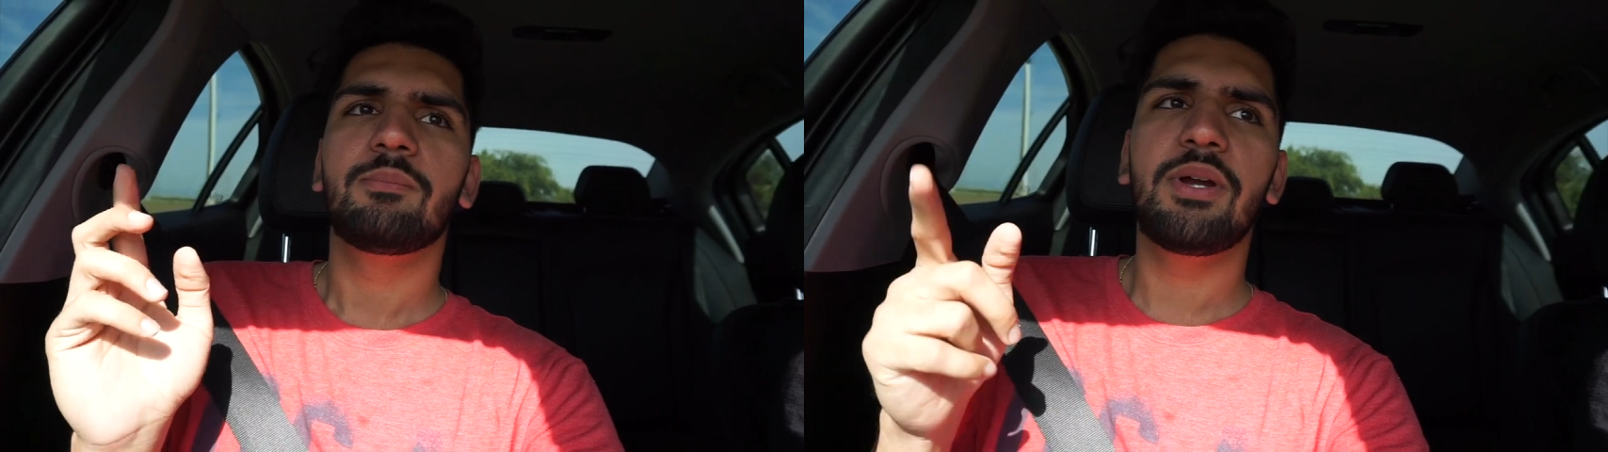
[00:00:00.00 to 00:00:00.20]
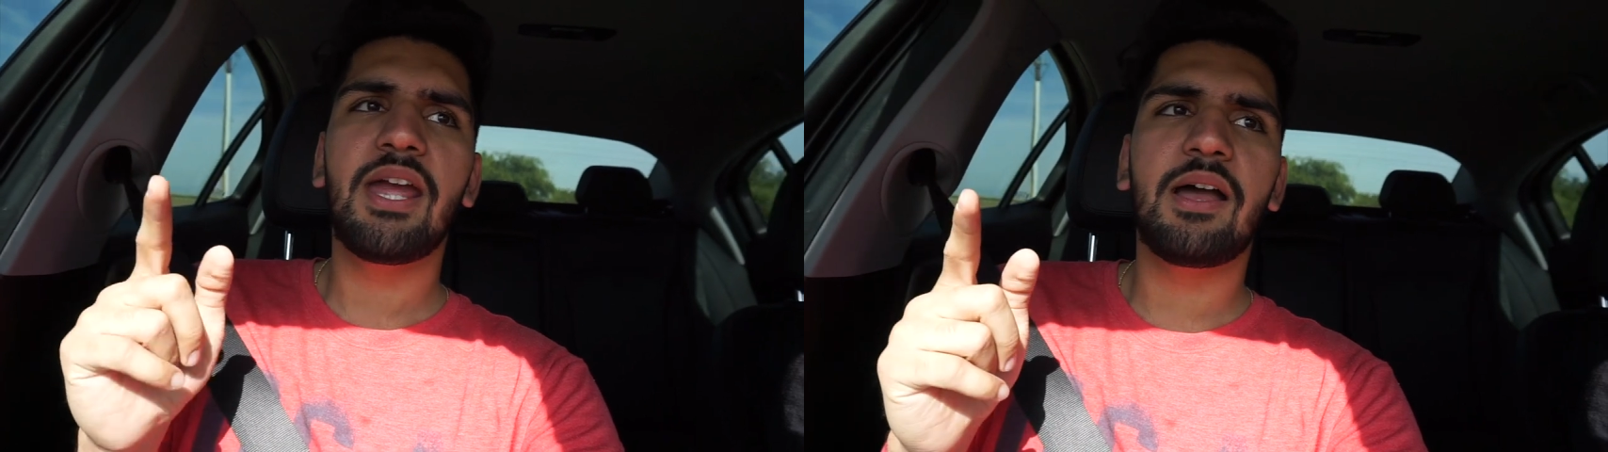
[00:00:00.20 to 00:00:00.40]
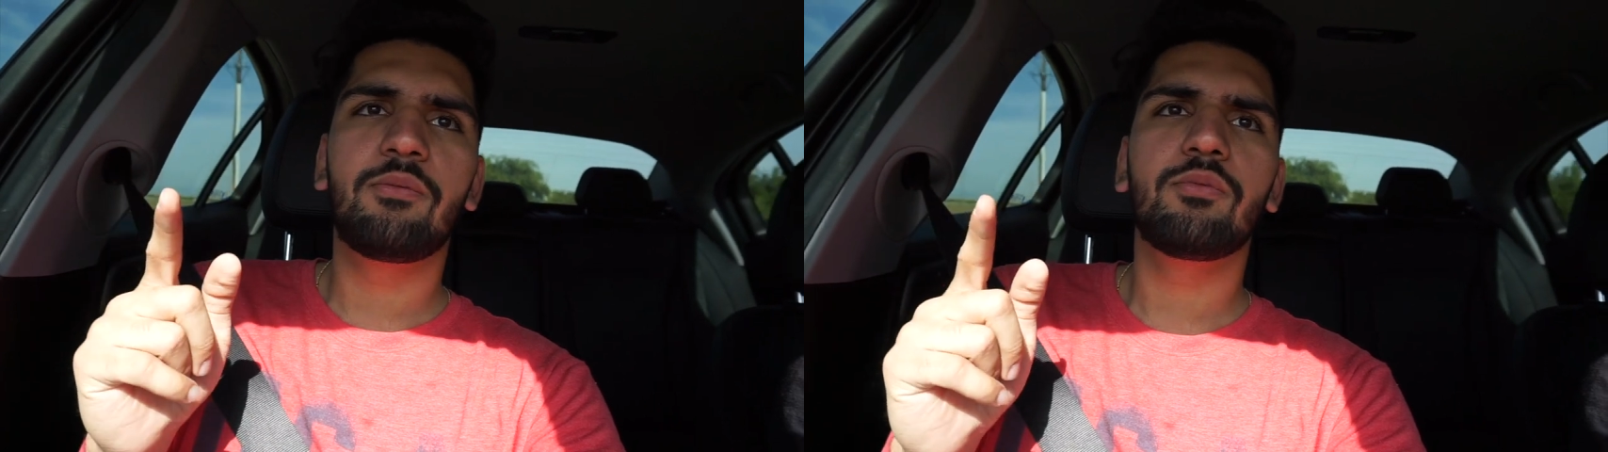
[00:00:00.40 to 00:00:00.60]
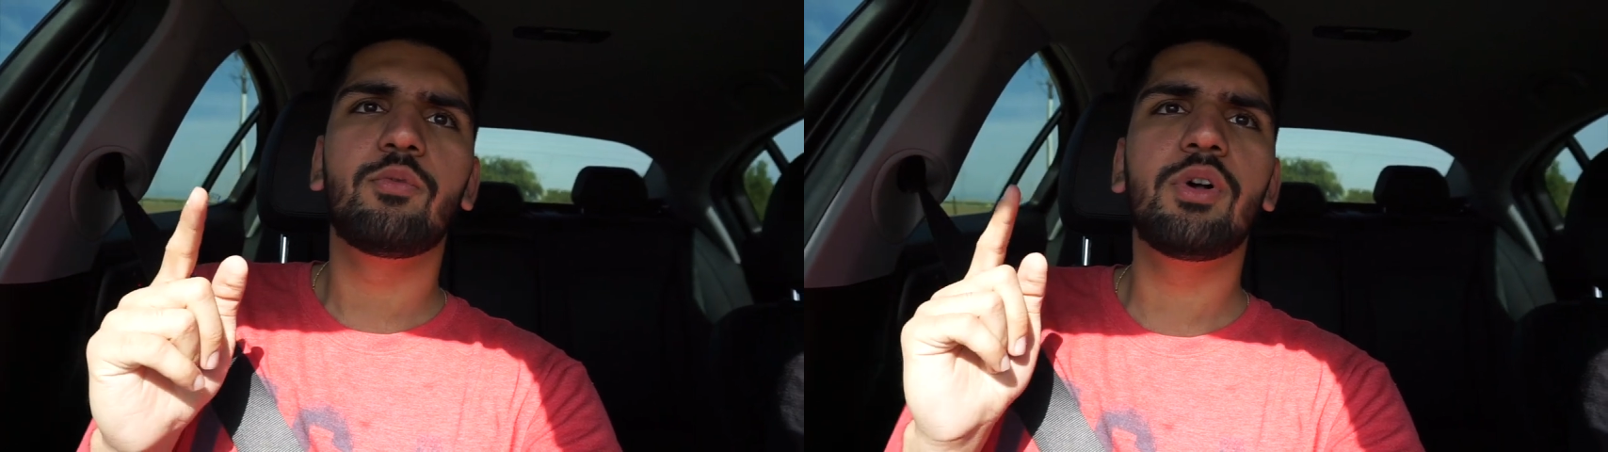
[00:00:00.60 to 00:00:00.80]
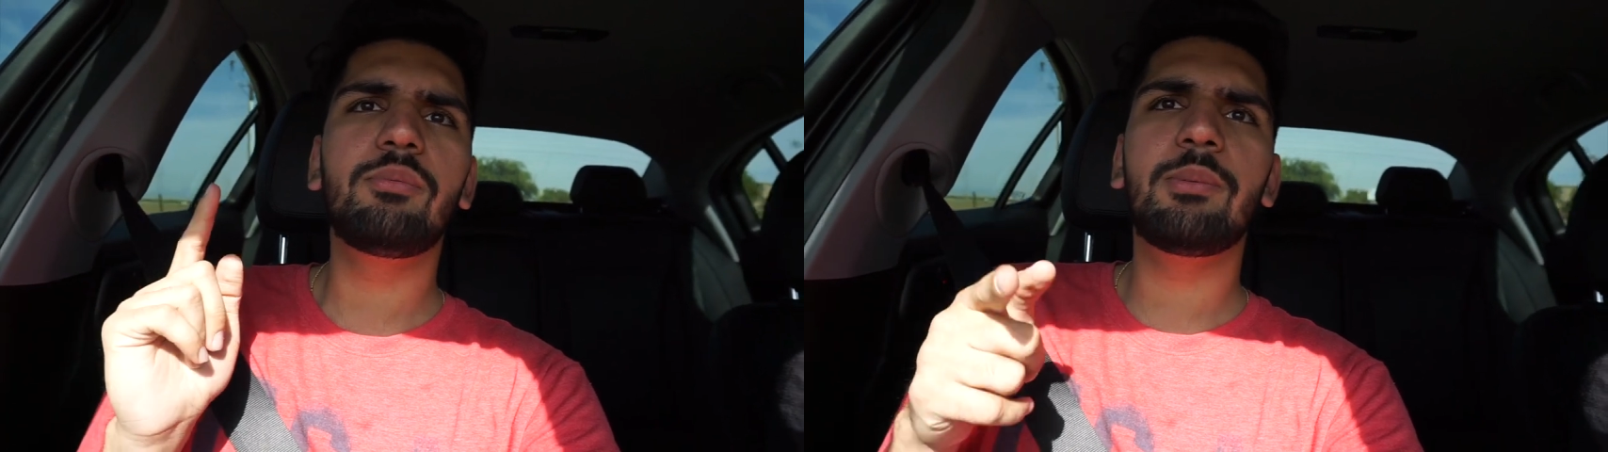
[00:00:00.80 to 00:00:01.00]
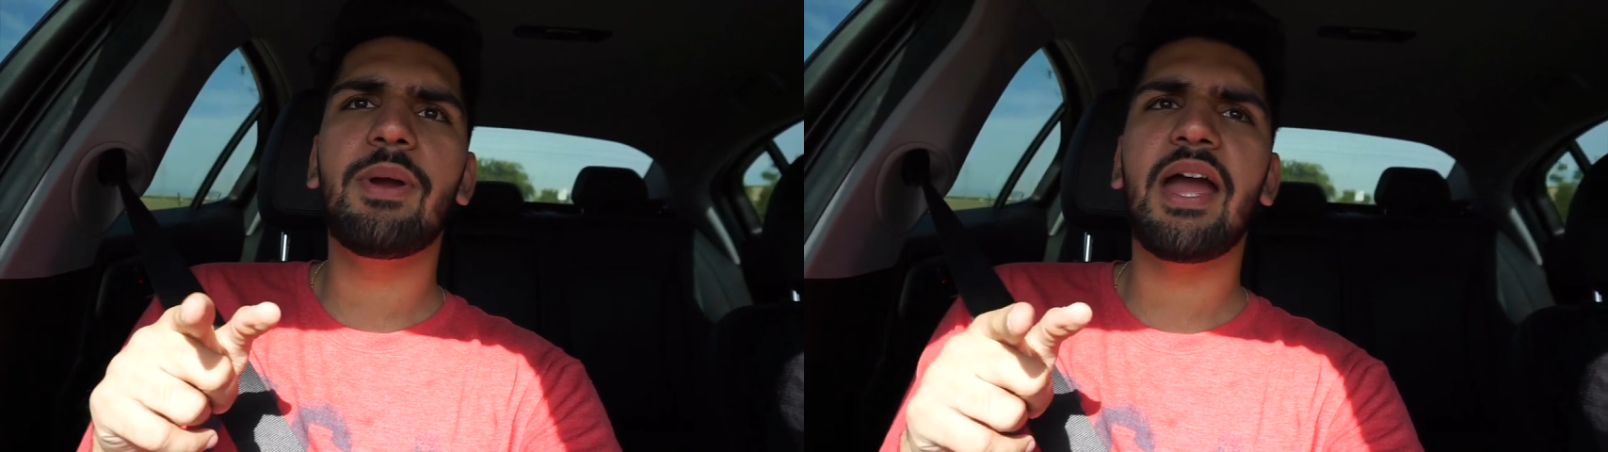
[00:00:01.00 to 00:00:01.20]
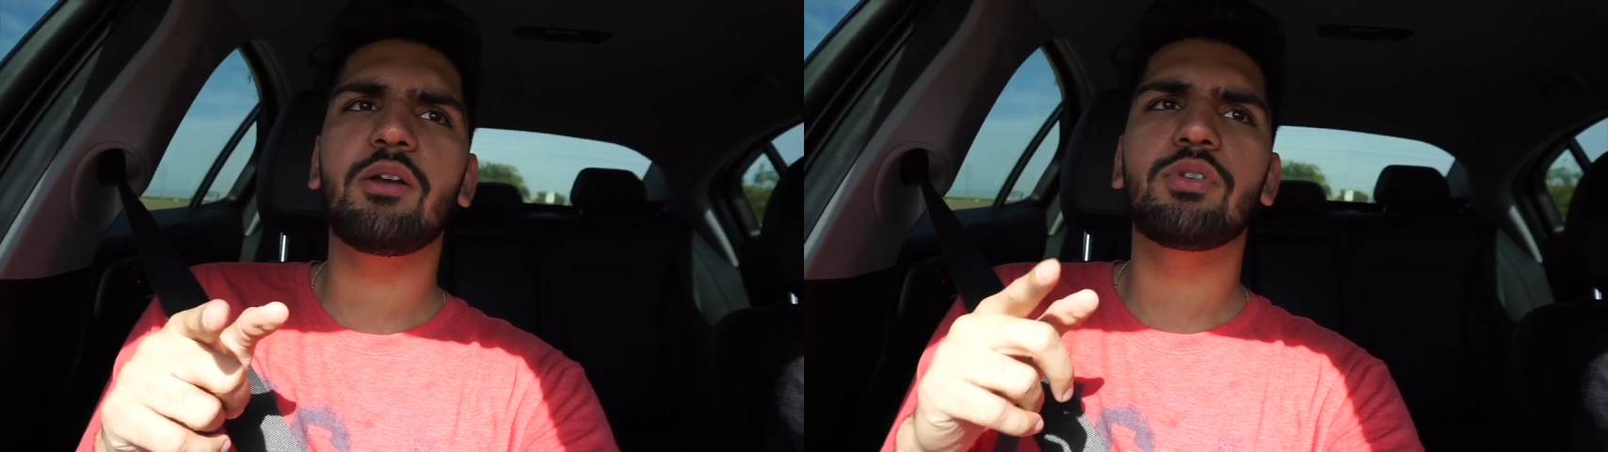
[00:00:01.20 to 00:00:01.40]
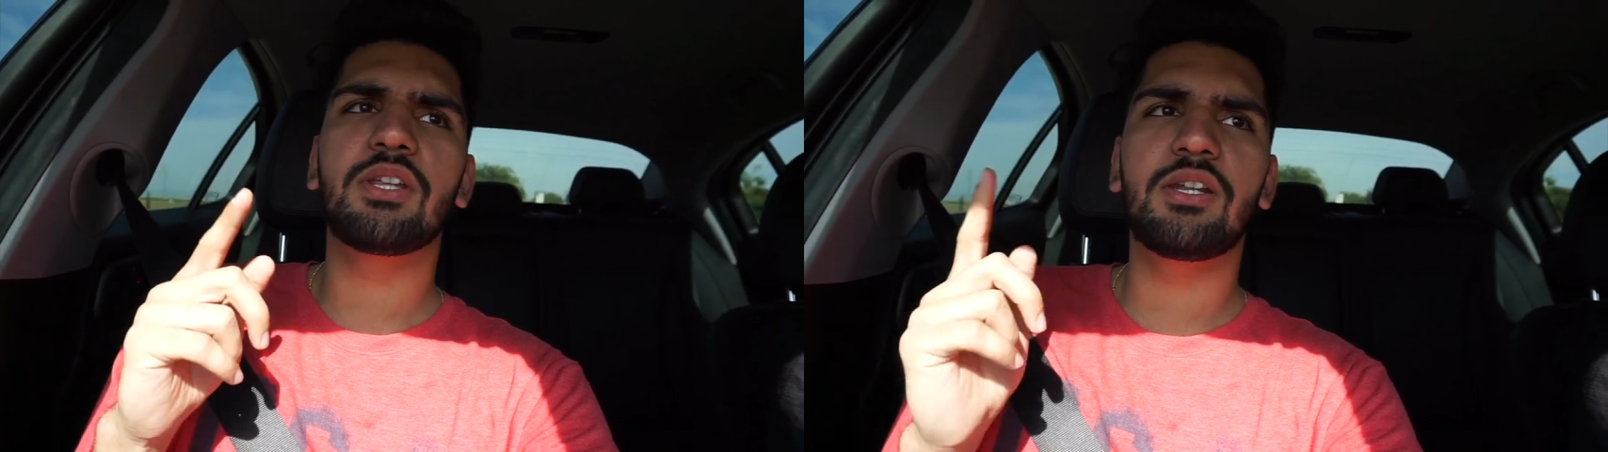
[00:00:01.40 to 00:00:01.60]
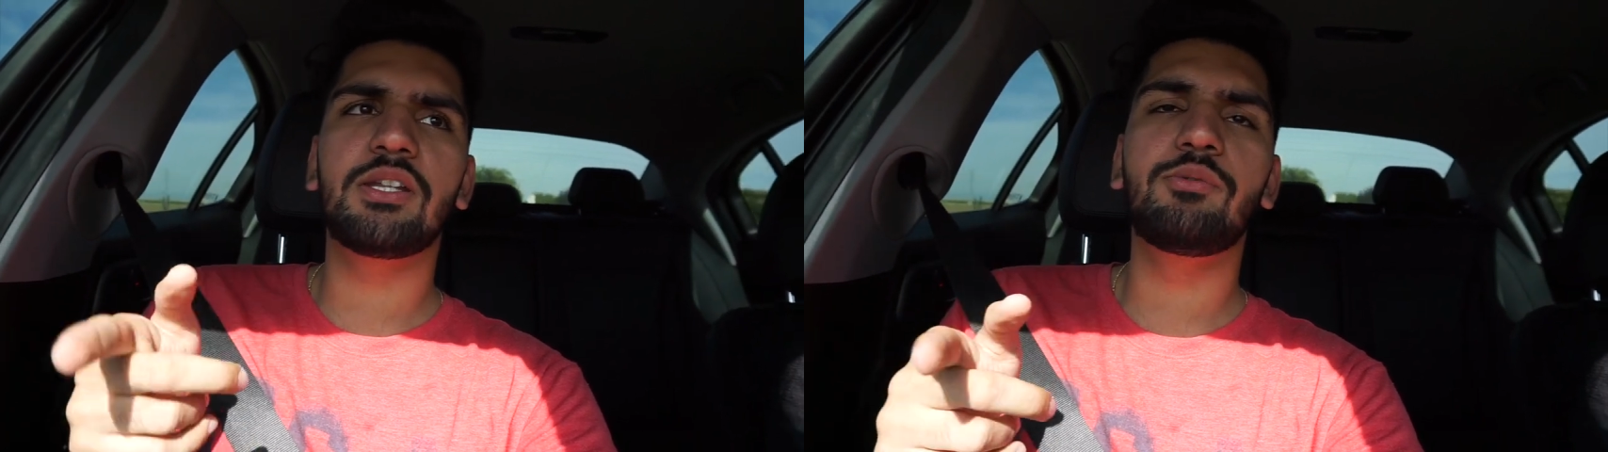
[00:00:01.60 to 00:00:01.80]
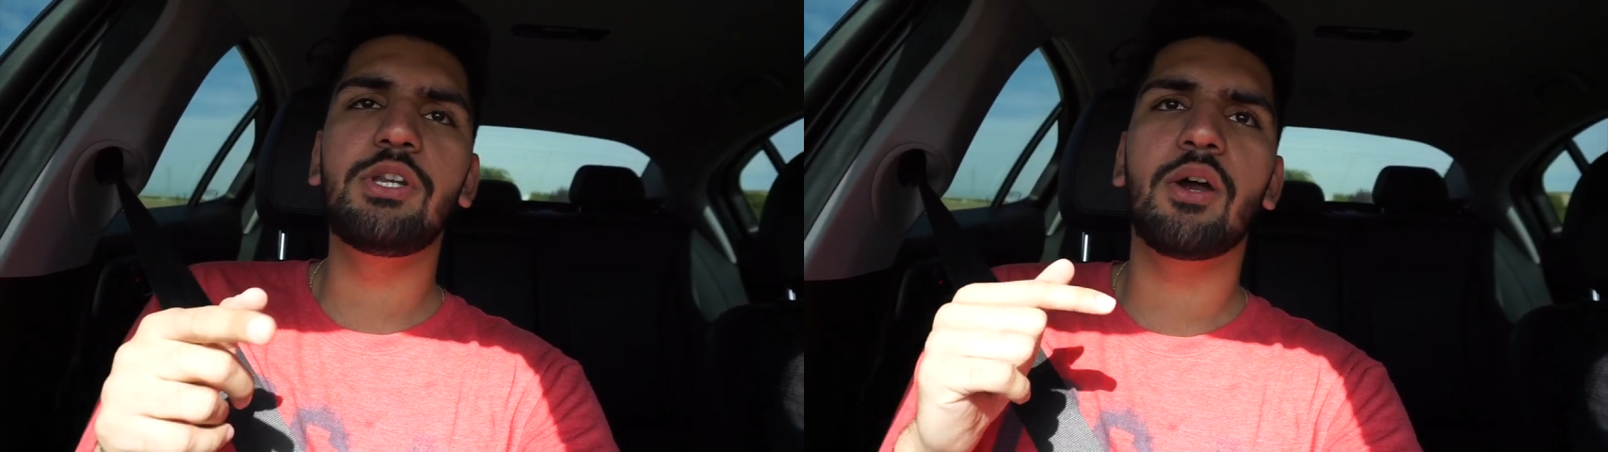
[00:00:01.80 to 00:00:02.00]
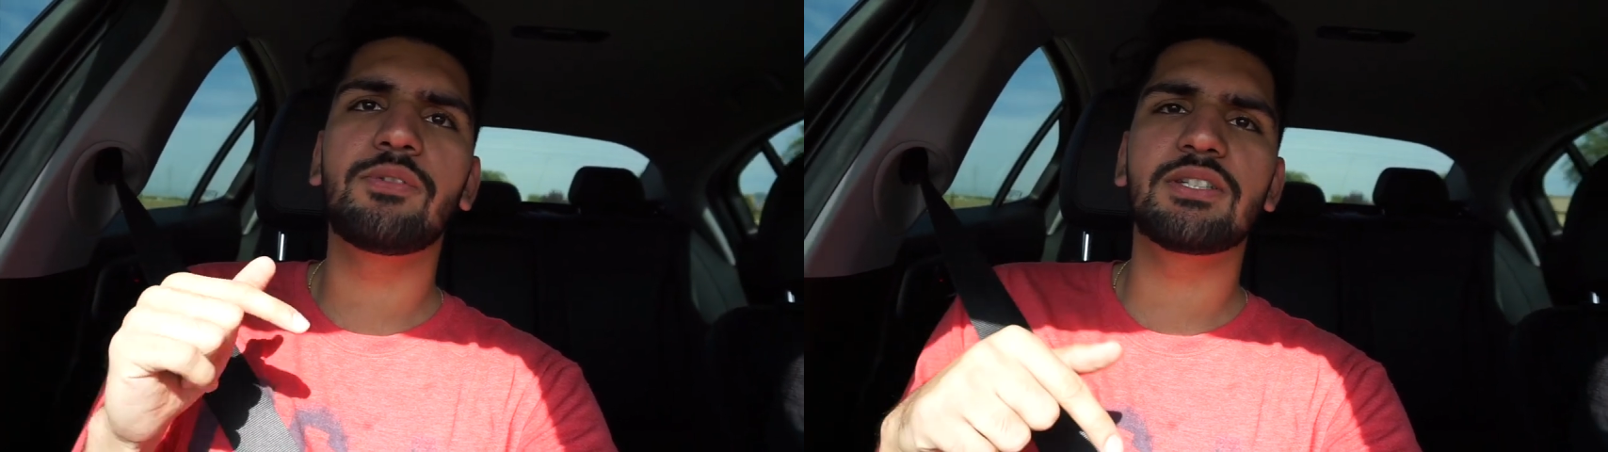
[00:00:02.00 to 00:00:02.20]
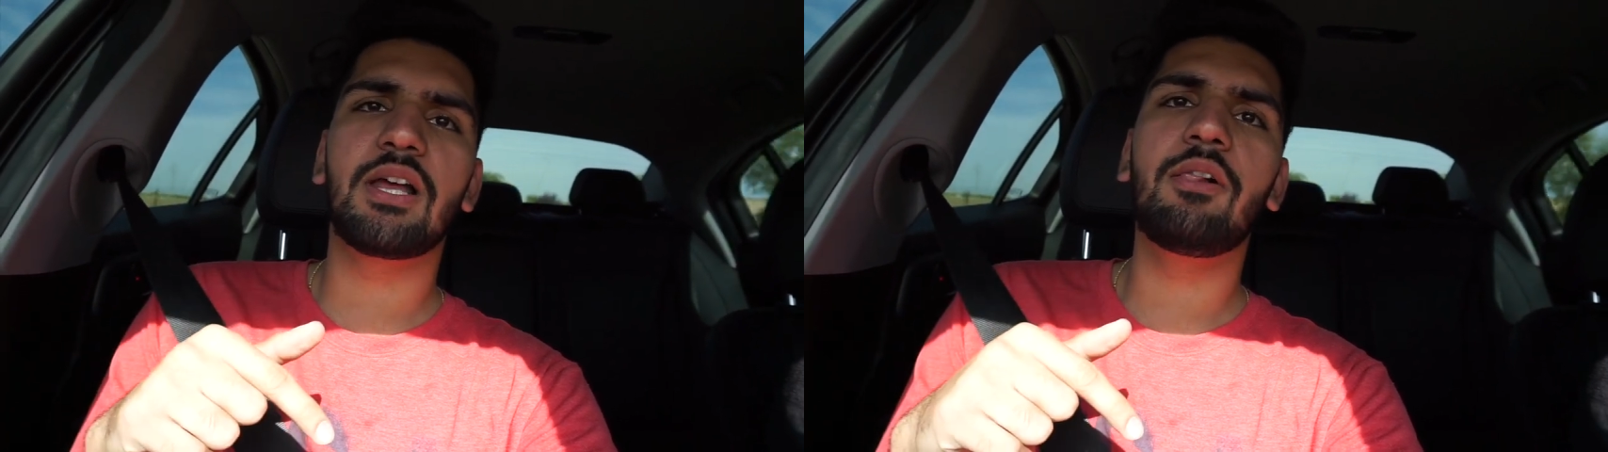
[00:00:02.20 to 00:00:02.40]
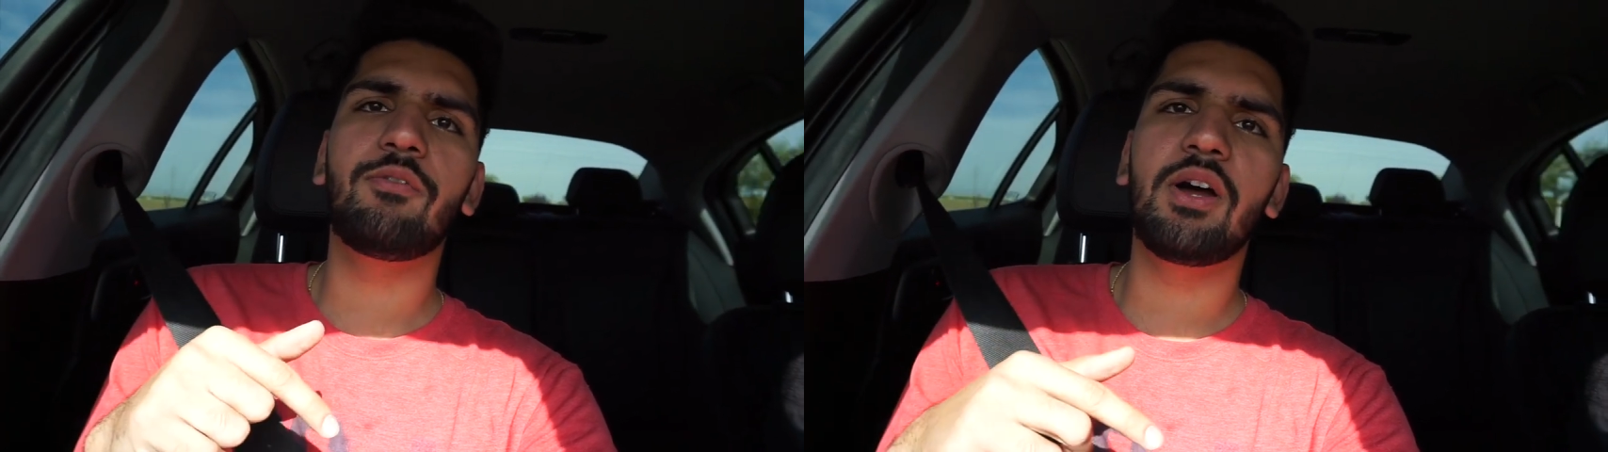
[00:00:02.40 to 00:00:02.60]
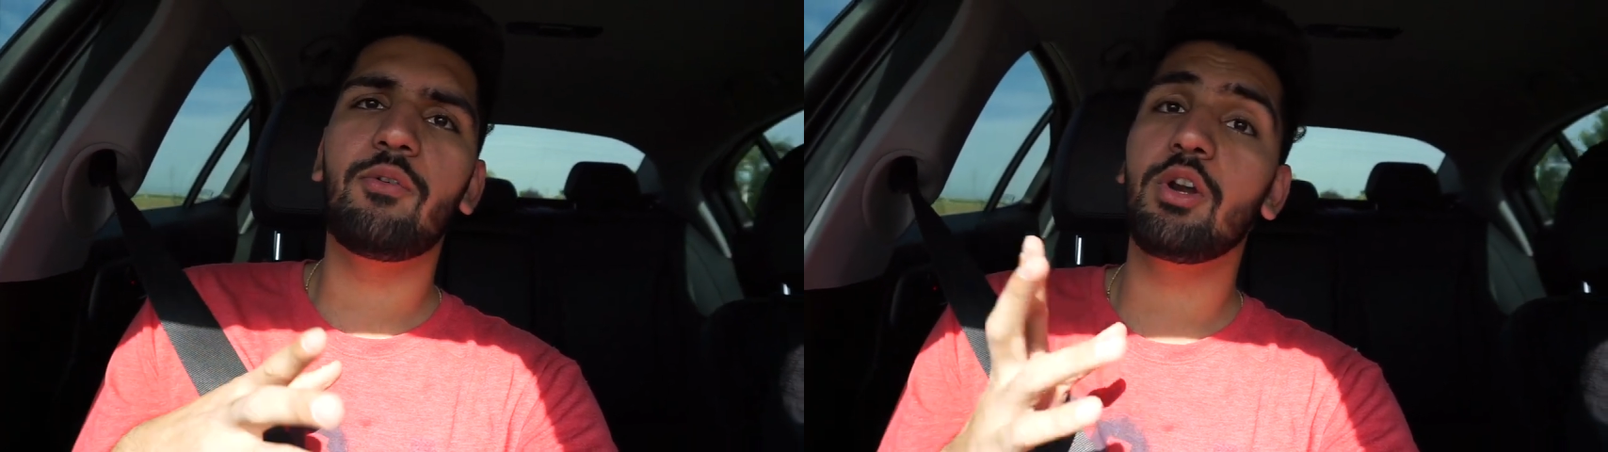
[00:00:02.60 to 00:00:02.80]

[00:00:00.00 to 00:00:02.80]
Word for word: But yeah, we'll be back with another video of this Alfa.